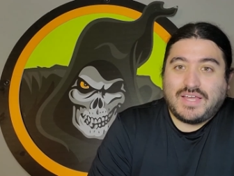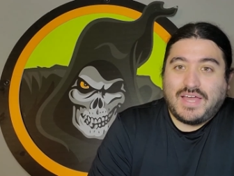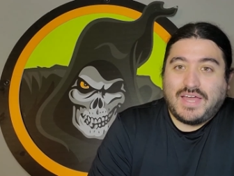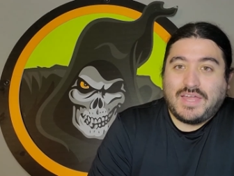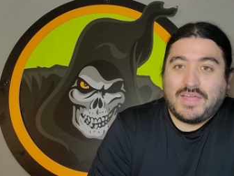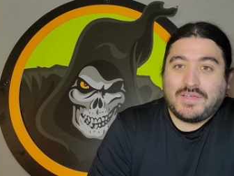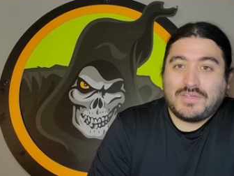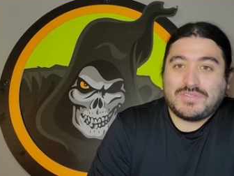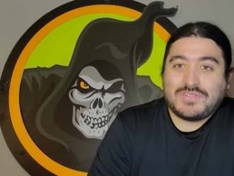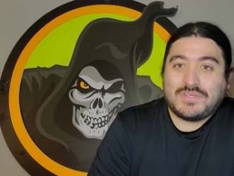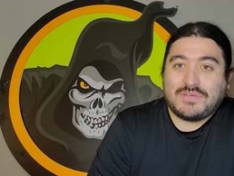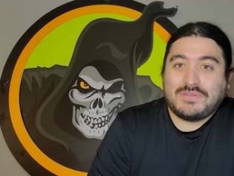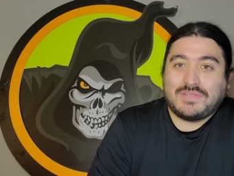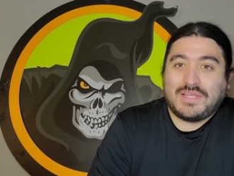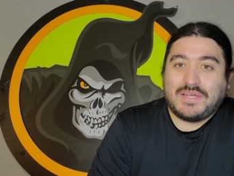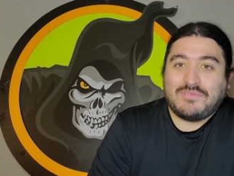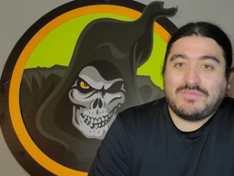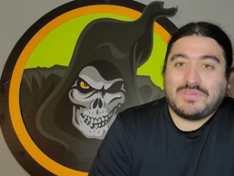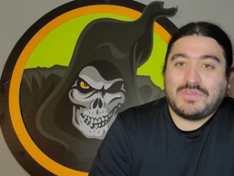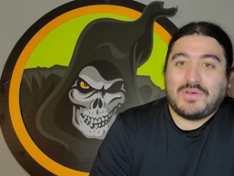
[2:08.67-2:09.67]
I also
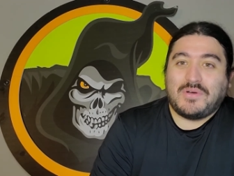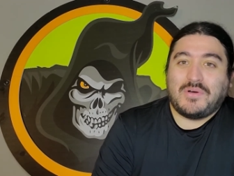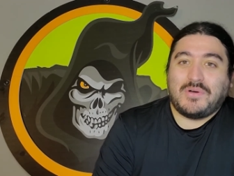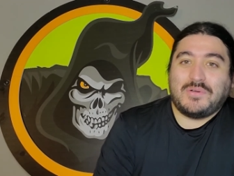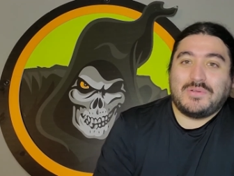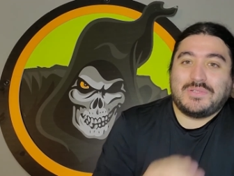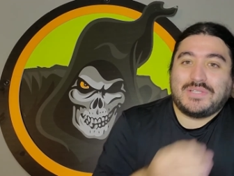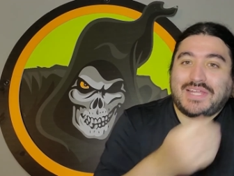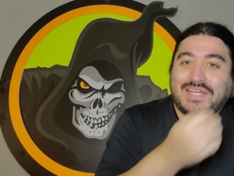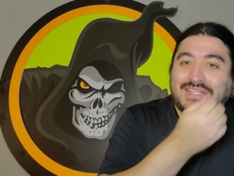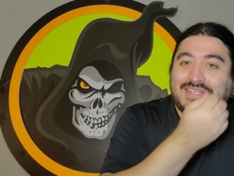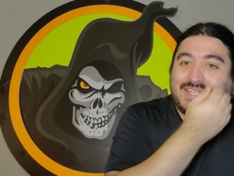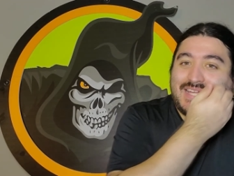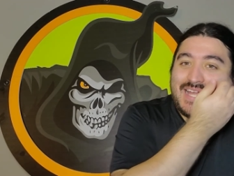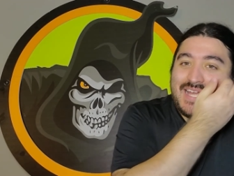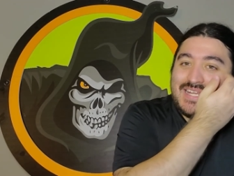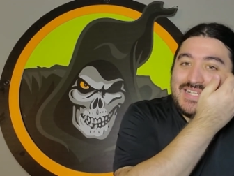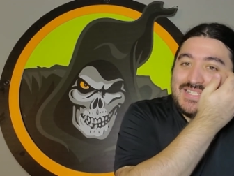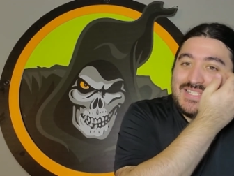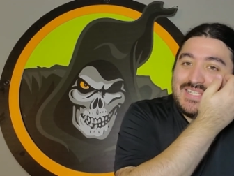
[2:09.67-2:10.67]
love the whole, like,
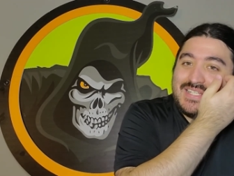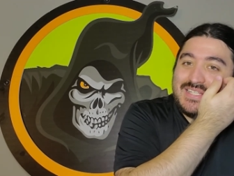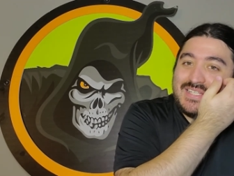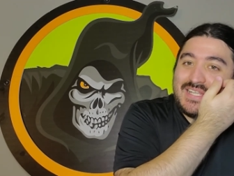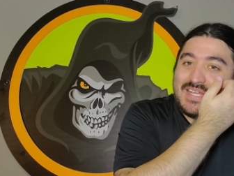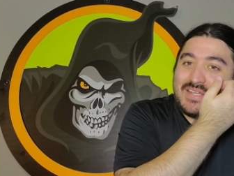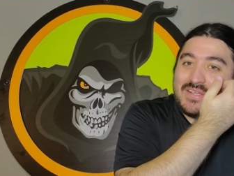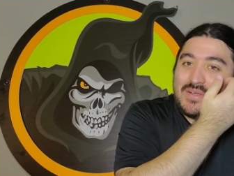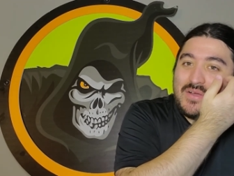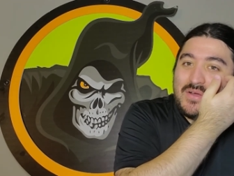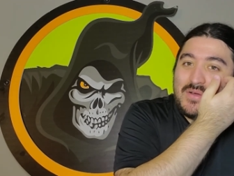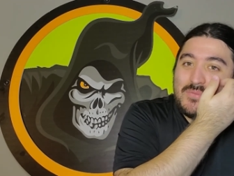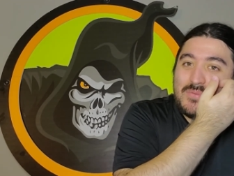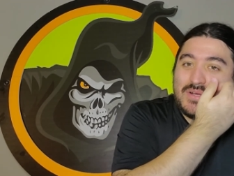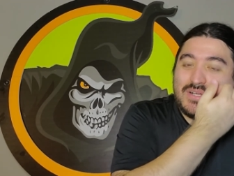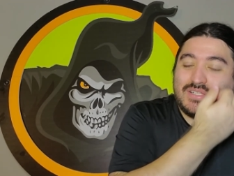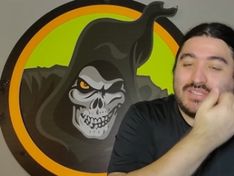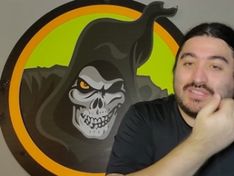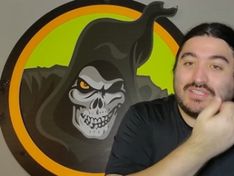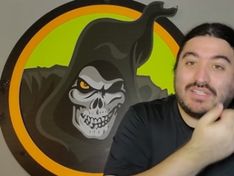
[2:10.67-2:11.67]
the idea, like, oh,
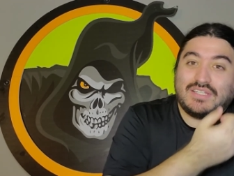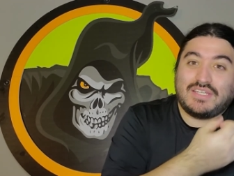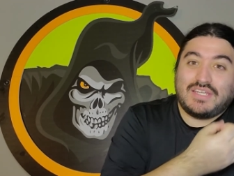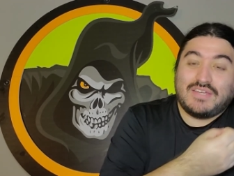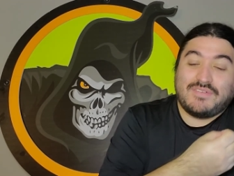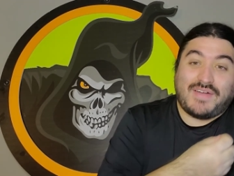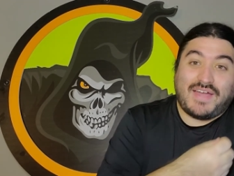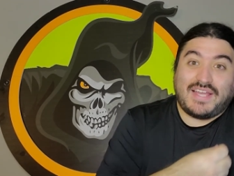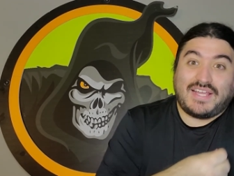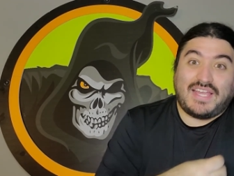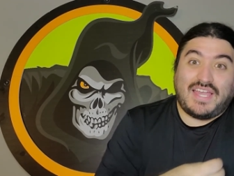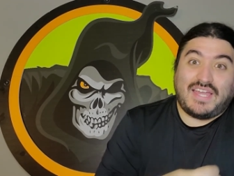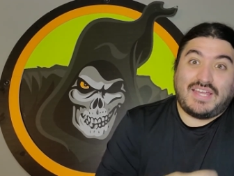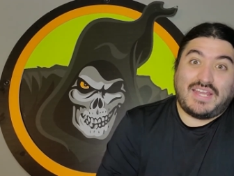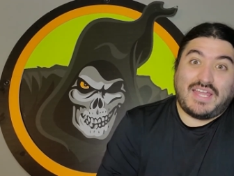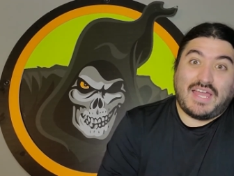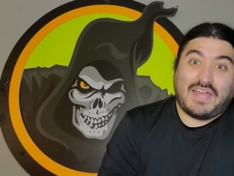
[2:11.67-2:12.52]
well, if I can't